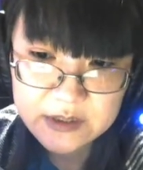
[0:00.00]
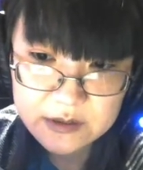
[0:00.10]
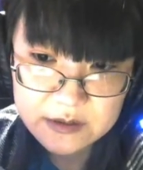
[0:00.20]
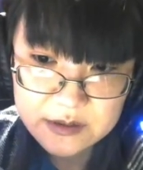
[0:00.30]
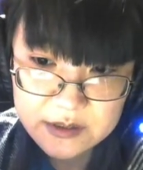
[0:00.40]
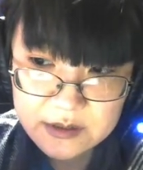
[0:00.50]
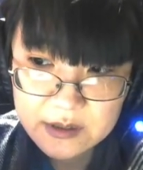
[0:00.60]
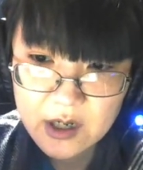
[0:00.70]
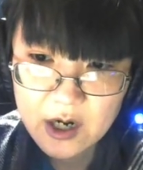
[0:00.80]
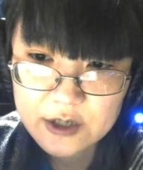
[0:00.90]
So
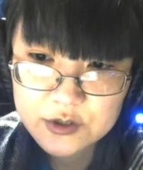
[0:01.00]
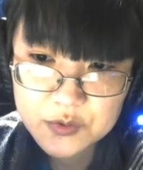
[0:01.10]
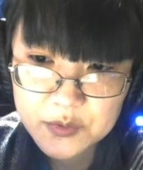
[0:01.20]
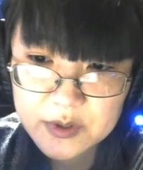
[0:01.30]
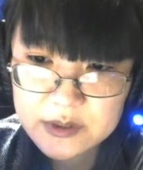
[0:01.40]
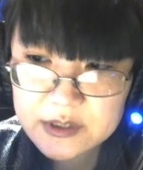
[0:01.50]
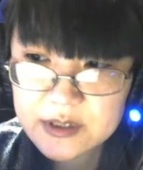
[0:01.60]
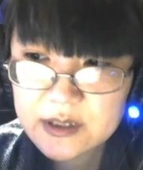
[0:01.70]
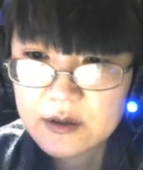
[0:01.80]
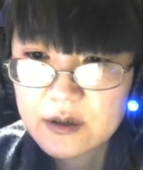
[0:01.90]

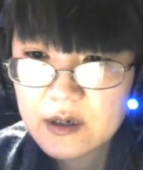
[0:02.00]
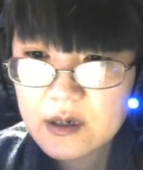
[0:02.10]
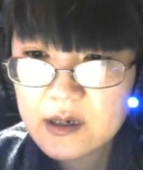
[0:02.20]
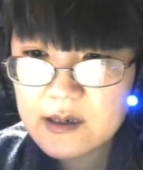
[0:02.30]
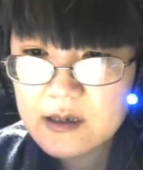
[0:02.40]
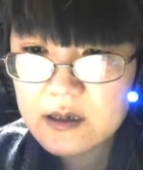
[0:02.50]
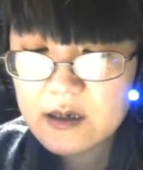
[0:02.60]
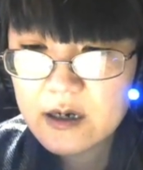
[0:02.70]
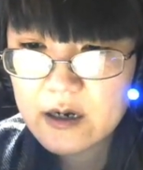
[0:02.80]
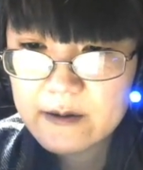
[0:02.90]
that will be
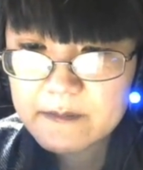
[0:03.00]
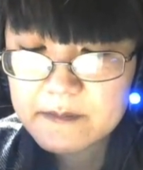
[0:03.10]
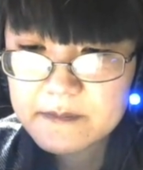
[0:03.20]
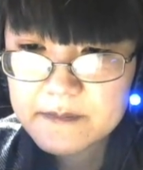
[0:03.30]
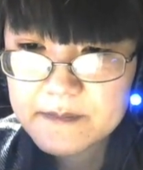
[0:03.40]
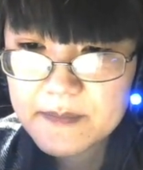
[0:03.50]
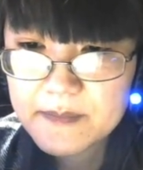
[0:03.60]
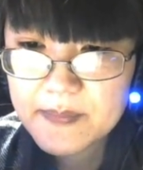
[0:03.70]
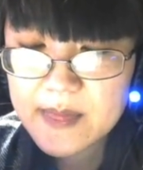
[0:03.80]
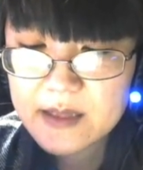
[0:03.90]
a heavier
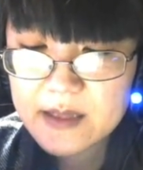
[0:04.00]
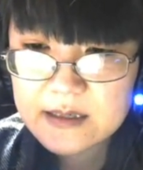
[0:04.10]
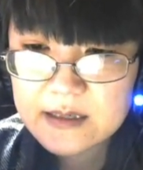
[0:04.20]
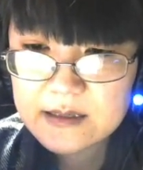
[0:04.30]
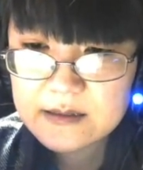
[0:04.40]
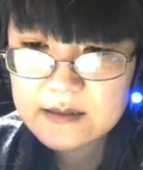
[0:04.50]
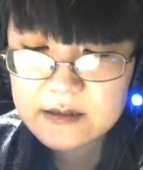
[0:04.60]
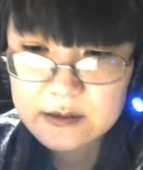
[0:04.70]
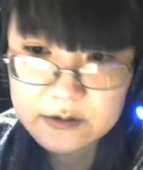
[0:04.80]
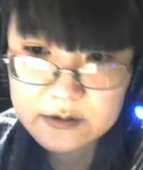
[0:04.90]
and kind of darker
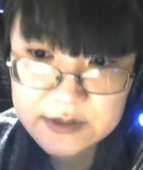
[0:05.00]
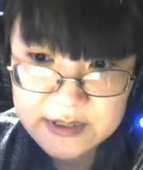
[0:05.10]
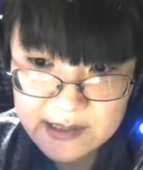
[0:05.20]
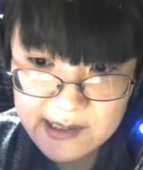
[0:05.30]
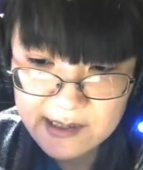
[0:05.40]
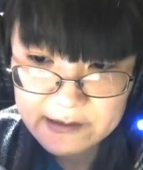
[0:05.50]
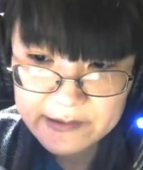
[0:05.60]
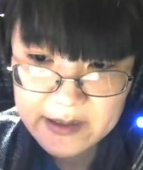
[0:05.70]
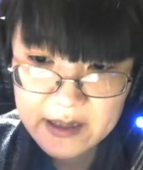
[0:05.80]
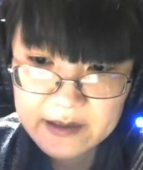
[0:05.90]
theme that's
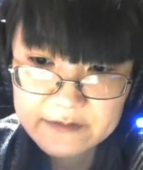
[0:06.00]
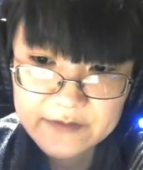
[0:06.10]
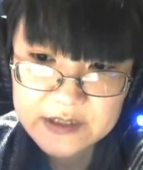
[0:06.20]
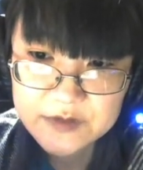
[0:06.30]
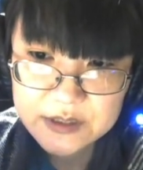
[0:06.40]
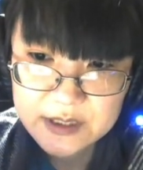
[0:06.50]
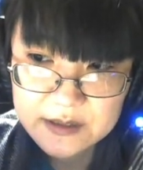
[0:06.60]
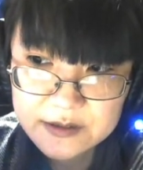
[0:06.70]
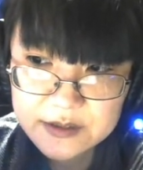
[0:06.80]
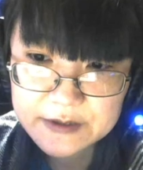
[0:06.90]
explored in Villain's Heart
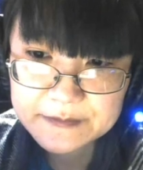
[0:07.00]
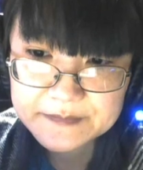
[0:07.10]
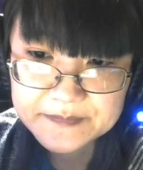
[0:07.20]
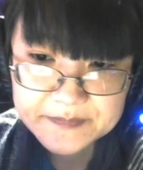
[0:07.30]
as well.